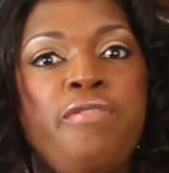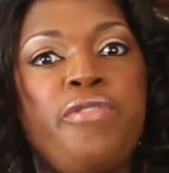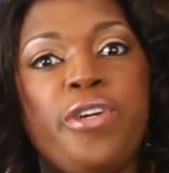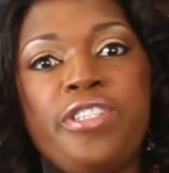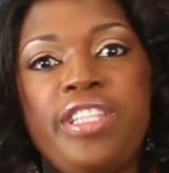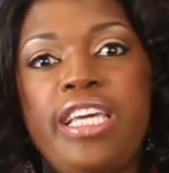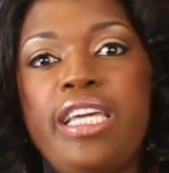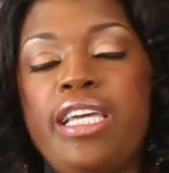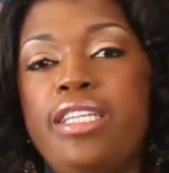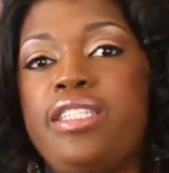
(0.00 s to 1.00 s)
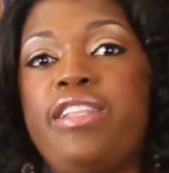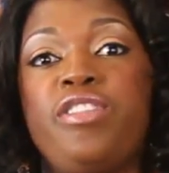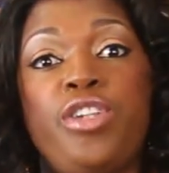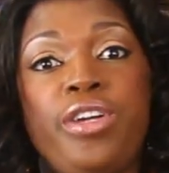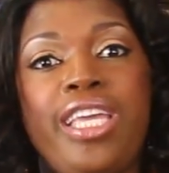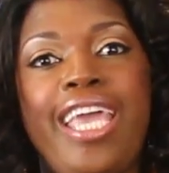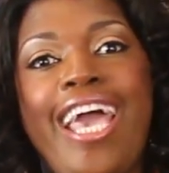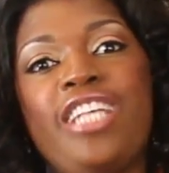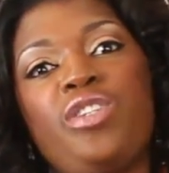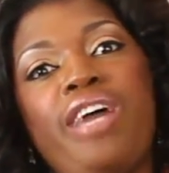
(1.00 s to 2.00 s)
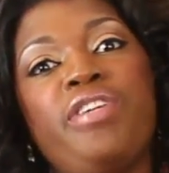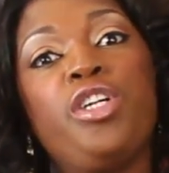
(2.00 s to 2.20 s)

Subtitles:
First thing is the turkey has to have